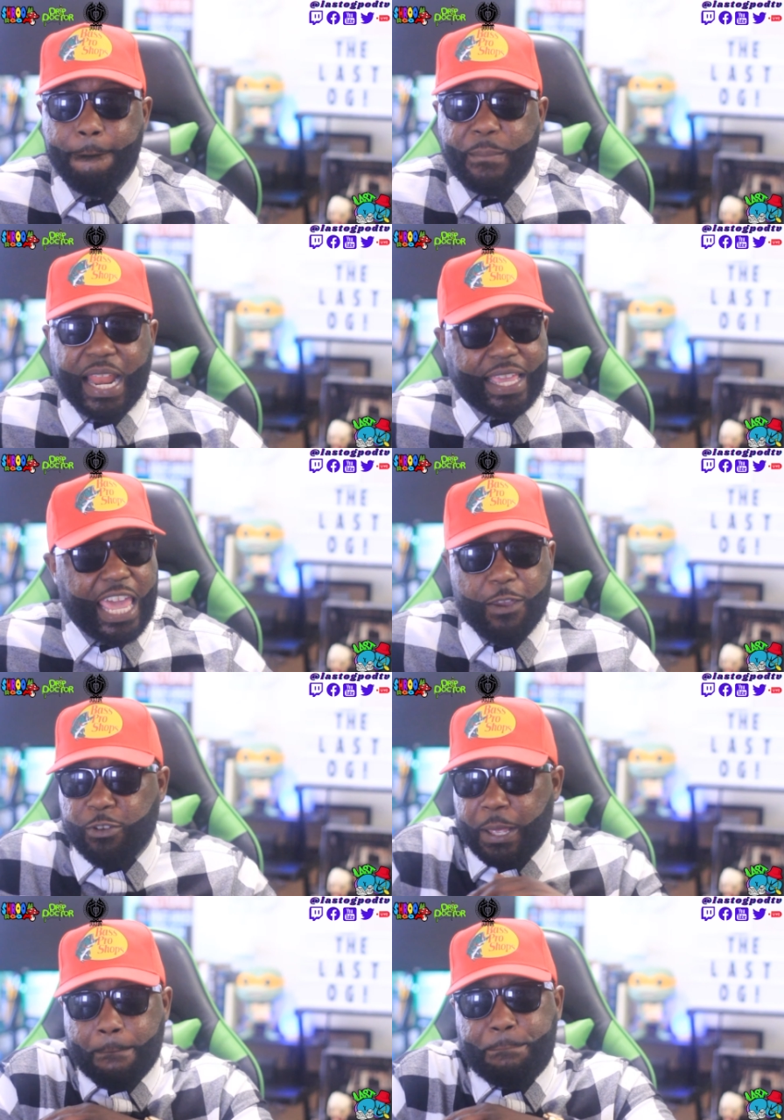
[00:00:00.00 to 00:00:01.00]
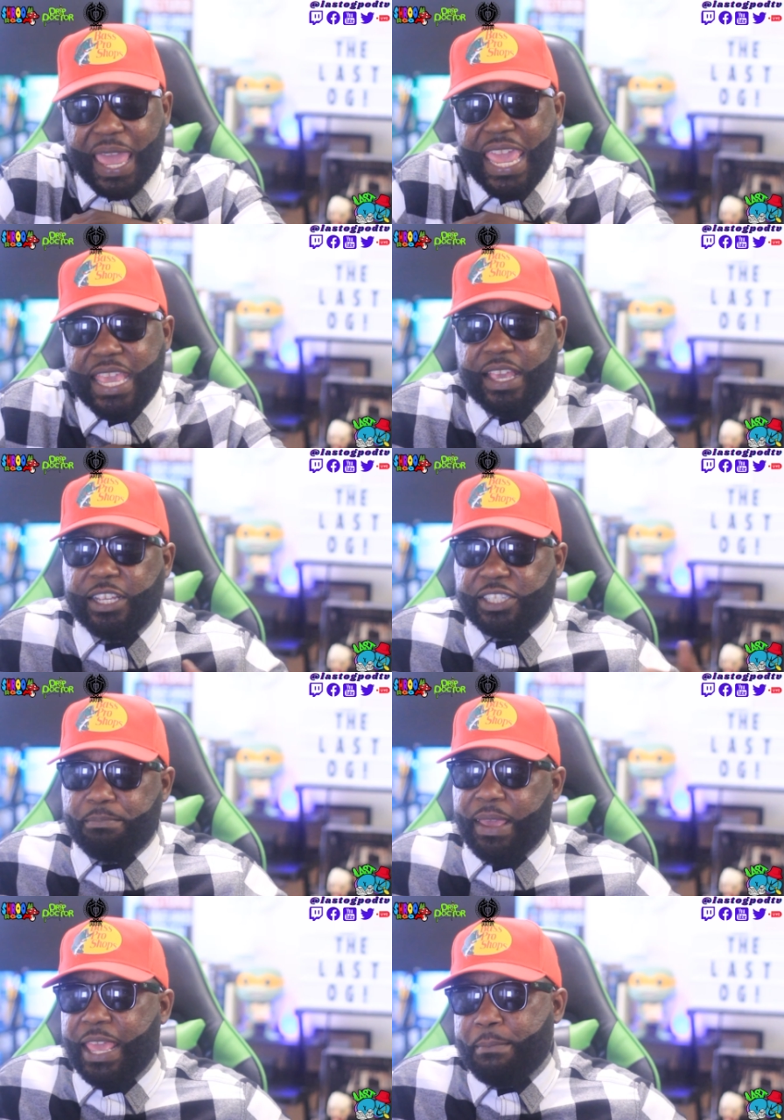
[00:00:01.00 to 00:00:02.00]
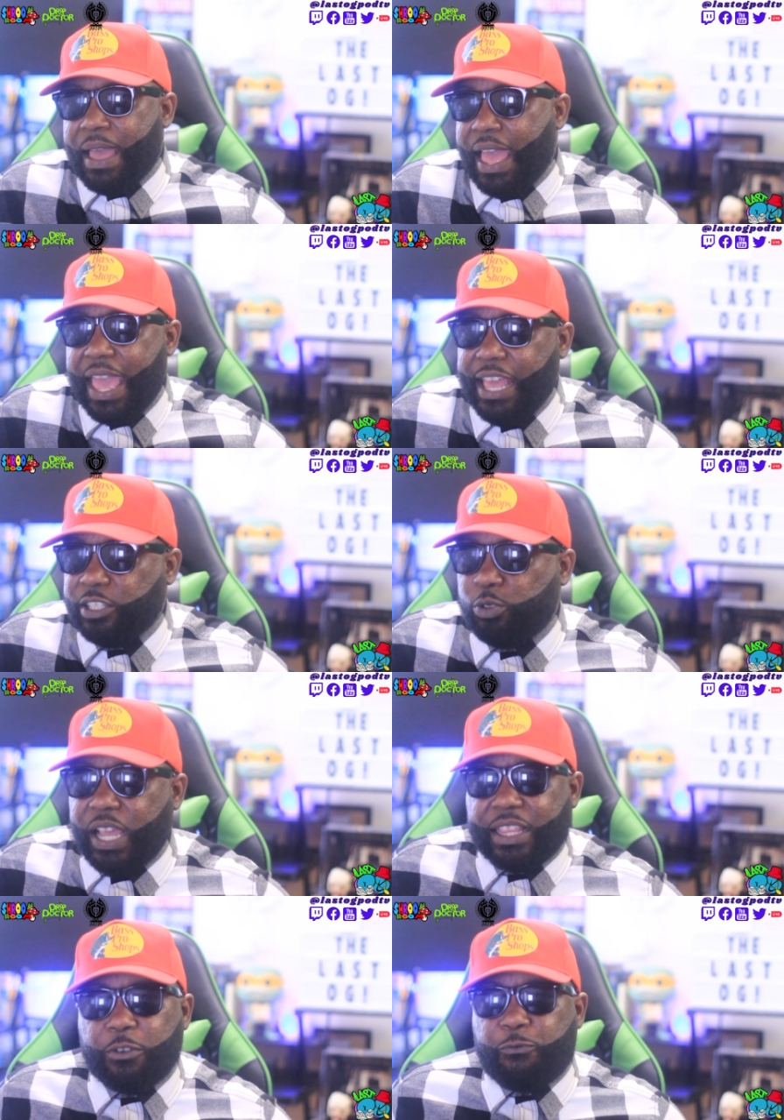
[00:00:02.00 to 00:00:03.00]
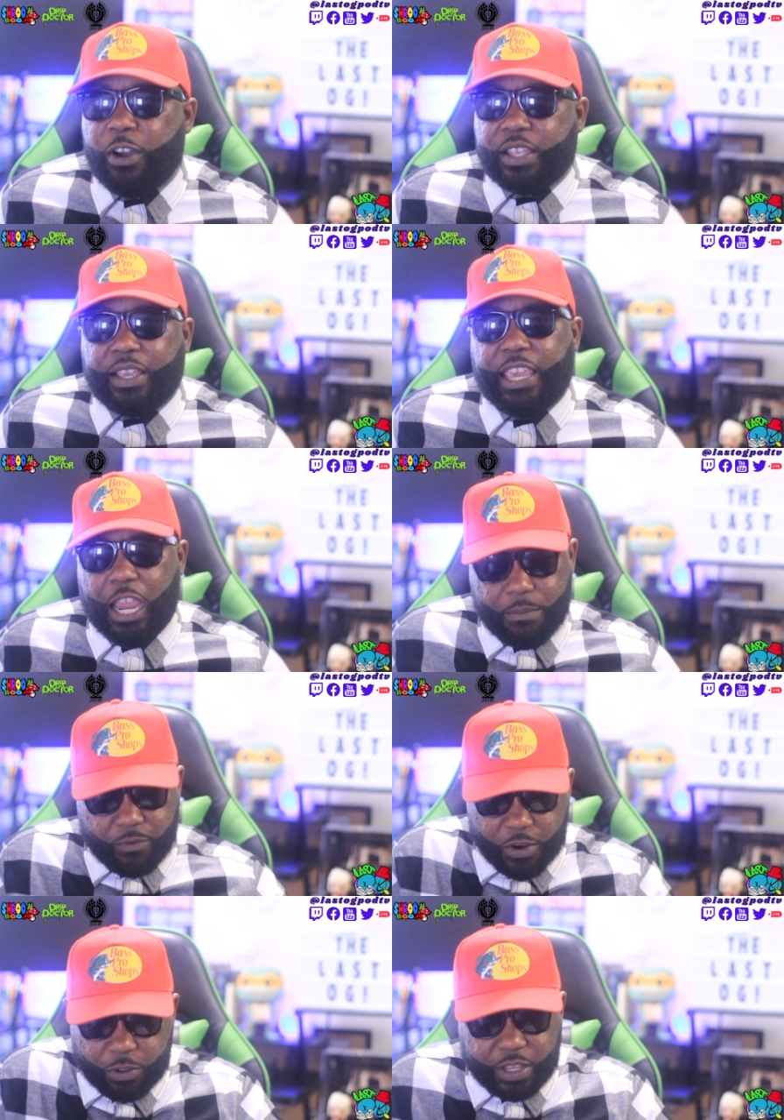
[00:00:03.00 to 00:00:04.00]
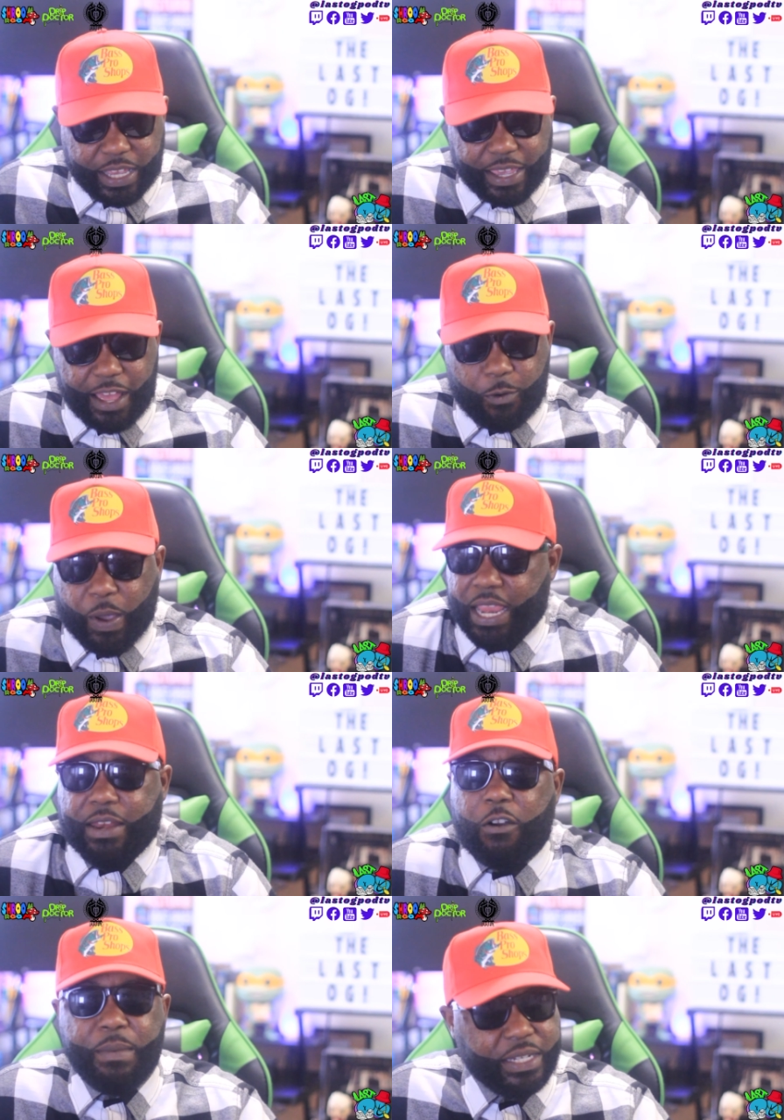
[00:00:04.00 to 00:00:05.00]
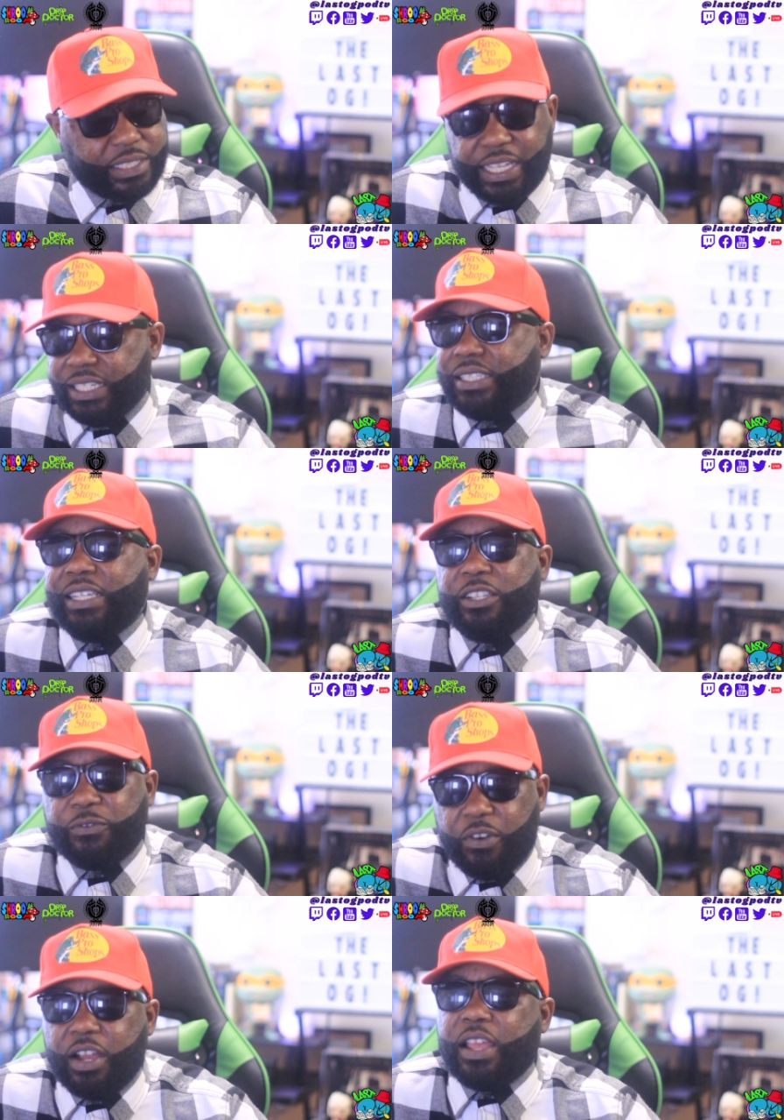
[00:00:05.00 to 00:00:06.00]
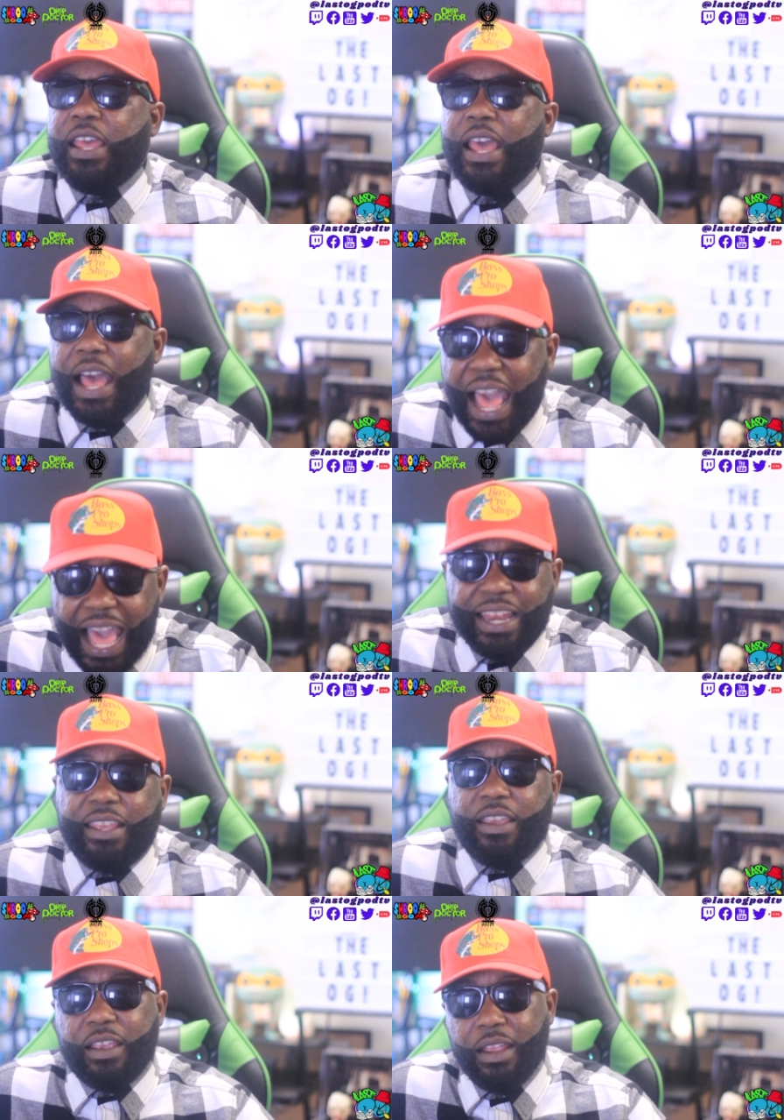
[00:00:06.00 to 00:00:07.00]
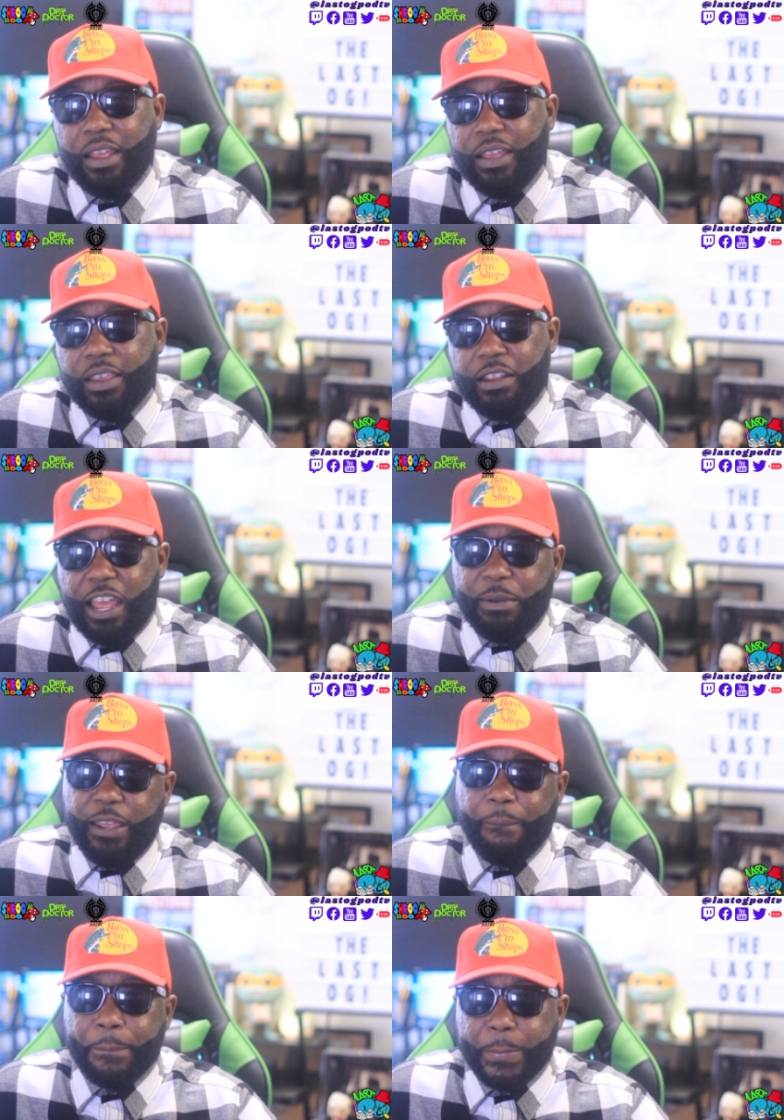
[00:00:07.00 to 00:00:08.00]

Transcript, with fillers: But I can't really bang it because your man behind you got the fucking camera rolling like y'all waiting on me to say cheese. Fuck out of here. You know what I mean?